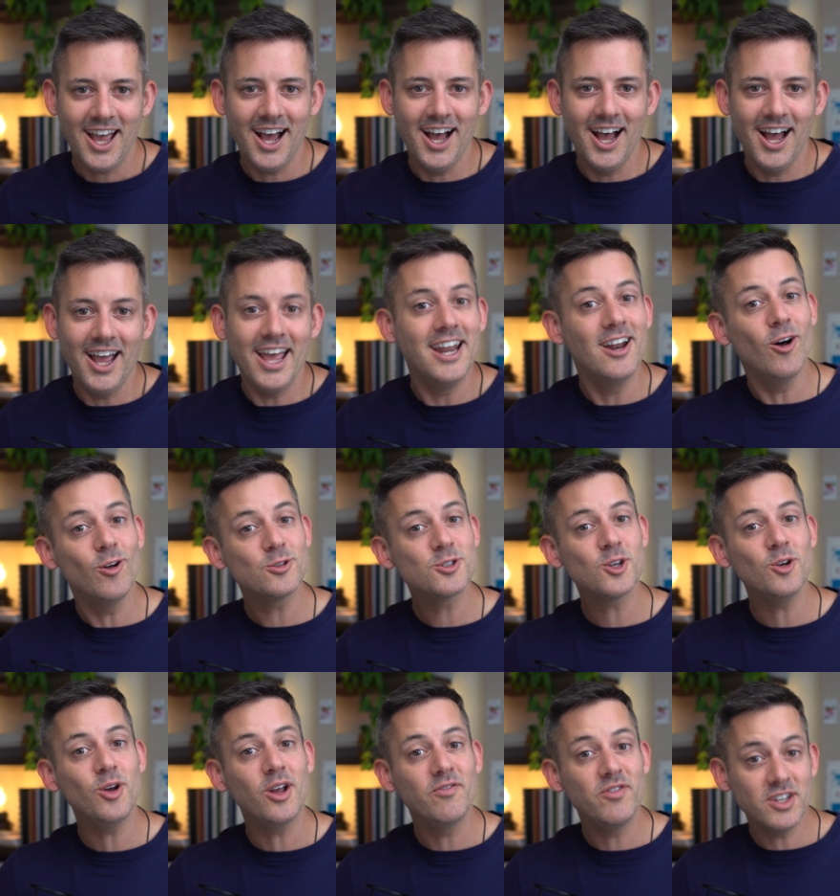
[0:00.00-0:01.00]
Uh, and
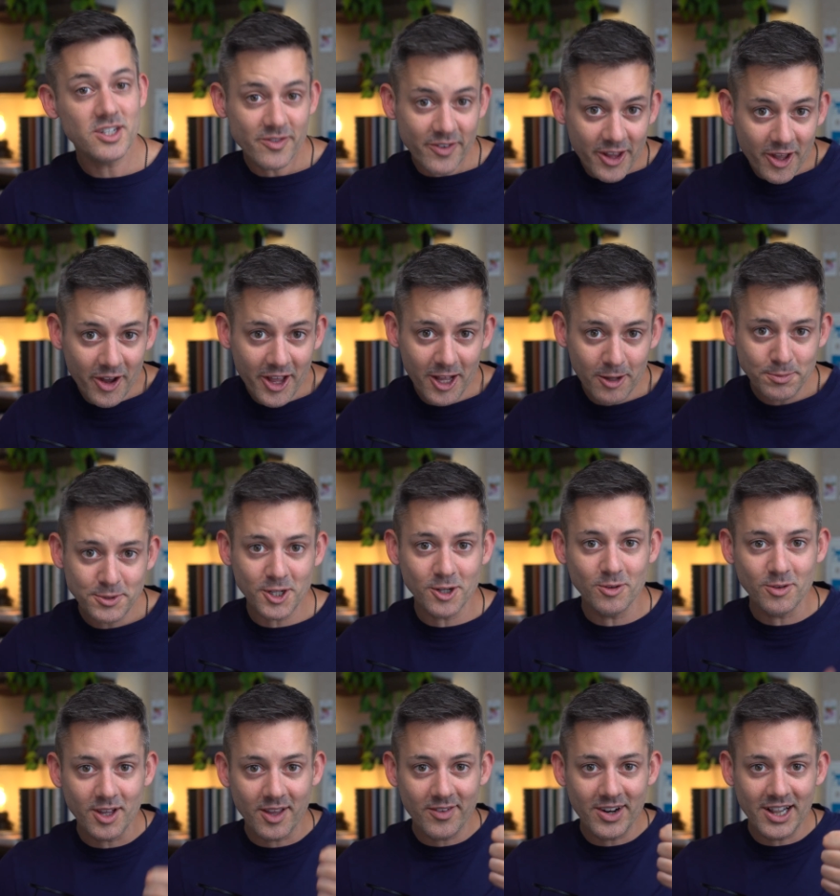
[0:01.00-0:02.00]
also, if this video helped
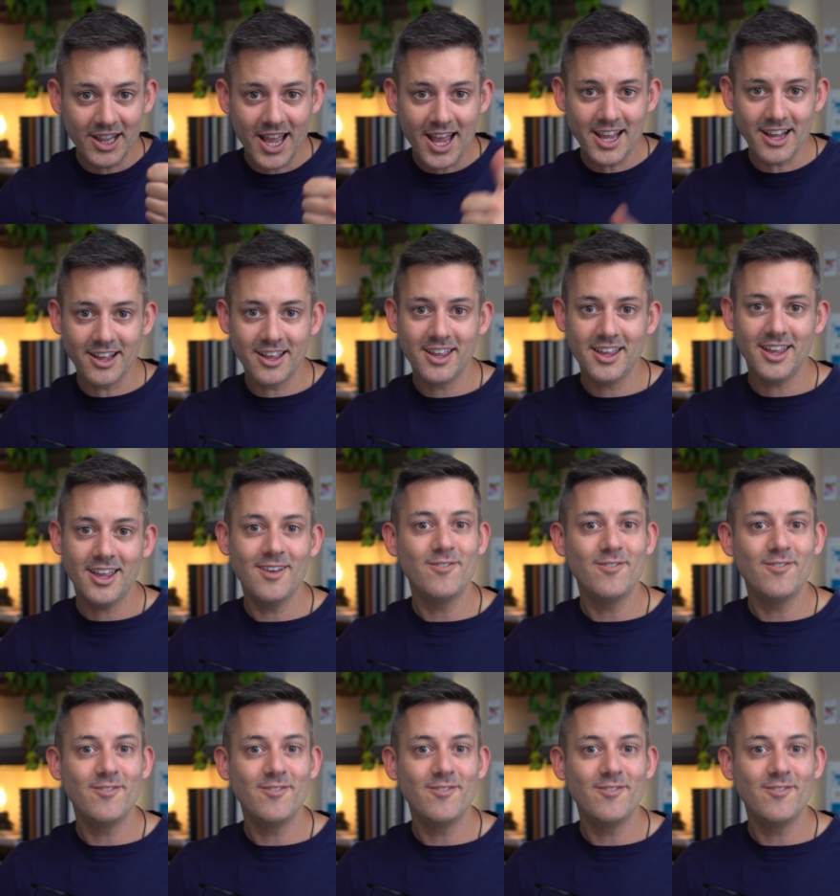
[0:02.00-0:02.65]
you, give it a like.